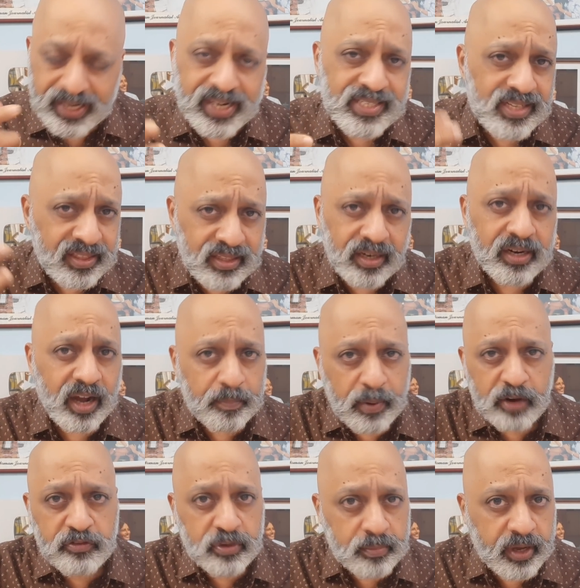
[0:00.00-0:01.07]
It is a third,
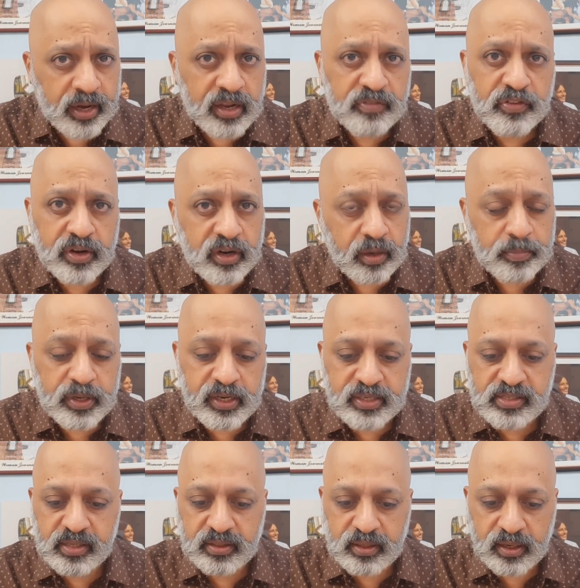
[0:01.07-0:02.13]
apart from Kharif and Rabi,
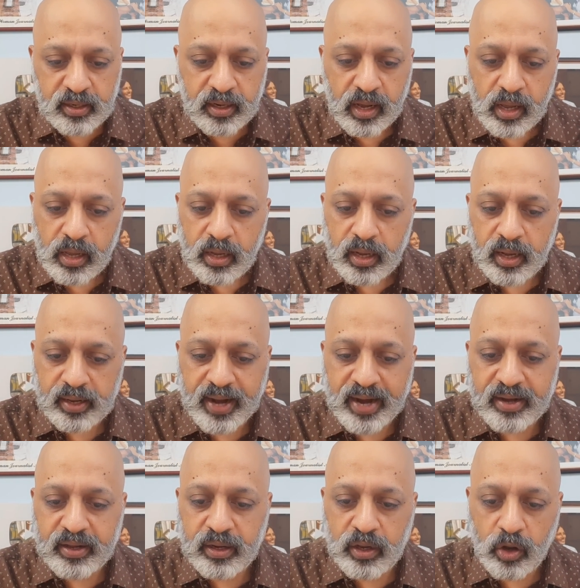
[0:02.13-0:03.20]
it is a third
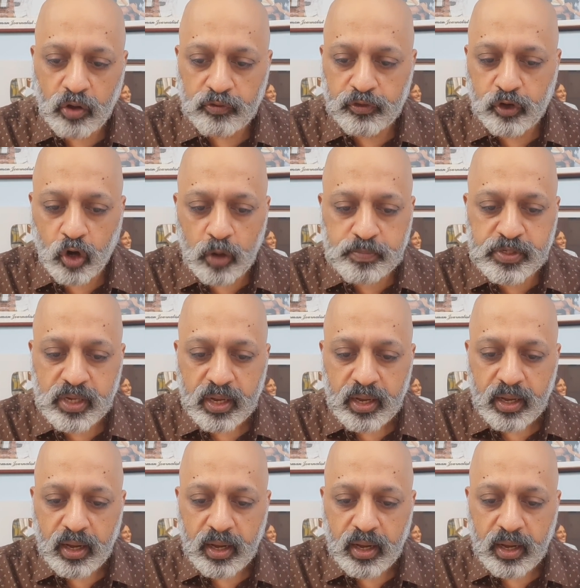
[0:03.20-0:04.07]
category of crops